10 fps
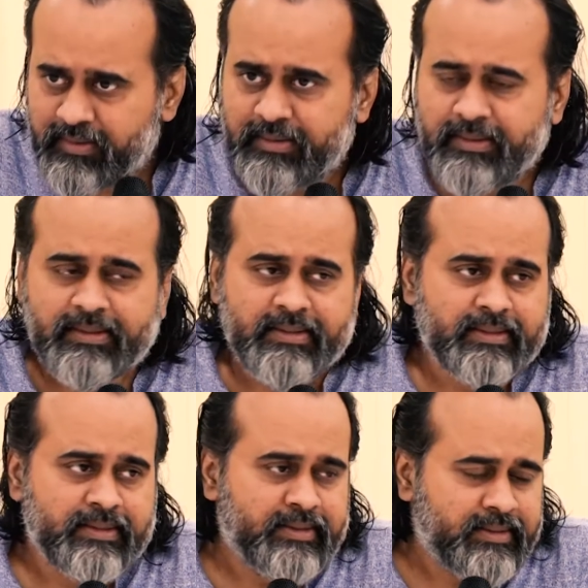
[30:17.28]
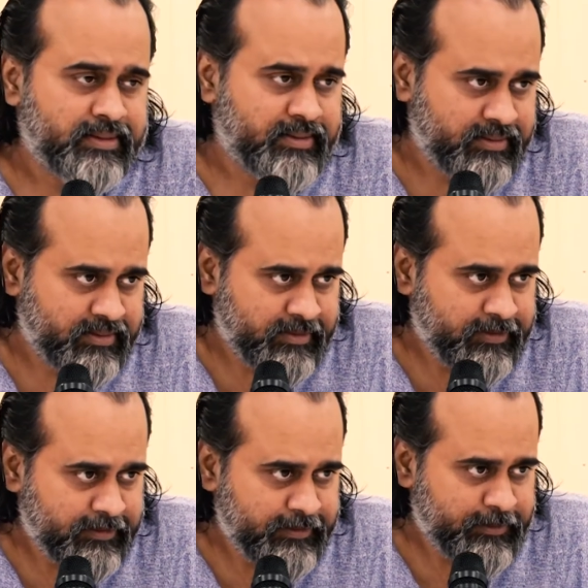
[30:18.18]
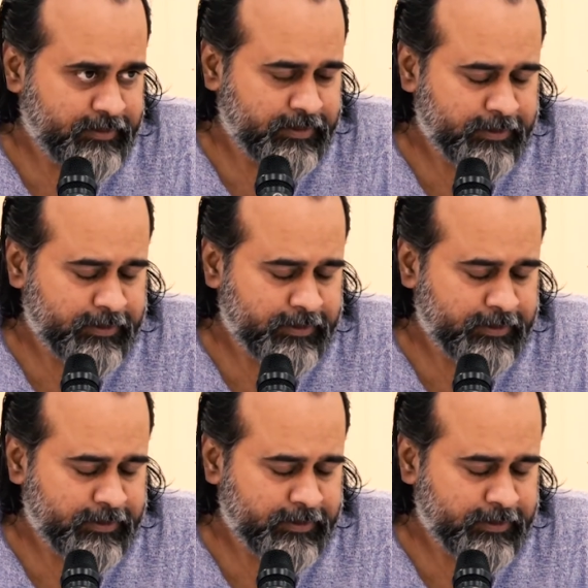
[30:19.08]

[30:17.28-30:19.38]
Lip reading: No one is speaking in this clip.